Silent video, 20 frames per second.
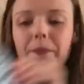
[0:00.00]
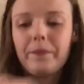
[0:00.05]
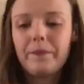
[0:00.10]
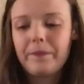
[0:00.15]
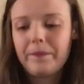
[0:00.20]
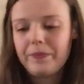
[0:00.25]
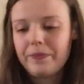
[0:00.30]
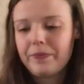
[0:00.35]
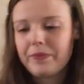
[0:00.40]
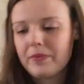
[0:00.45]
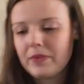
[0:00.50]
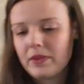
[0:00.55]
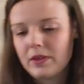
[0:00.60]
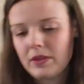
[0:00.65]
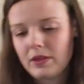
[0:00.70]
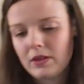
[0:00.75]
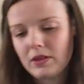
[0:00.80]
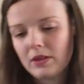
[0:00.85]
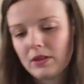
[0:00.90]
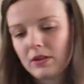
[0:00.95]

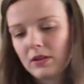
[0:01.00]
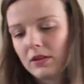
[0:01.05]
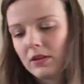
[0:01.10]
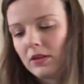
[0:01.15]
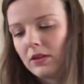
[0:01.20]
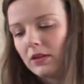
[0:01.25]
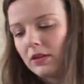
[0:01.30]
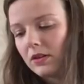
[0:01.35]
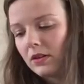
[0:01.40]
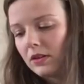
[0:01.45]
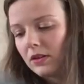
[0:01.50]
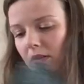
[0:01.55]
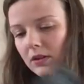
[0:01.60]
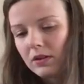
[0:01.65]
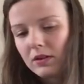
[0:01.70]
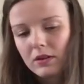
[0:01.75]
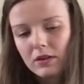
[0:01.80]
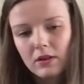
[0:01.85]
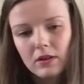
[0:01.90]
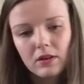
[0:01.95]

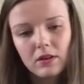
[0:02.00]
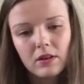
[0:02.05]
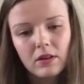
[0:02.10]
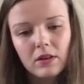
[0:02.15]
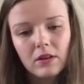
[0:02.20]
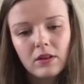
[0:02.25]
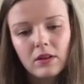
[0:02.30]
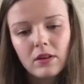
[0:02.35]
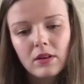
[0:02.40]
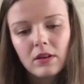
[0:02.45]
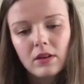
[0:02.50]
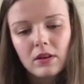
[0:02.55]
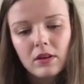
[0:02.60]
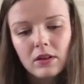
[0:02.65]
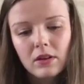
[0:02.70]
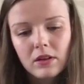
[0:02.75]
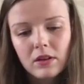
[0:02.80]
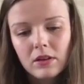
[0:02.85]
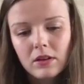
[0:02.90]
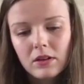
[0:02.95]

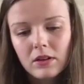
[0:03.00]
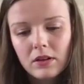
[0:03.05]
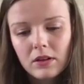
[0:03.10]
Nobody speaks.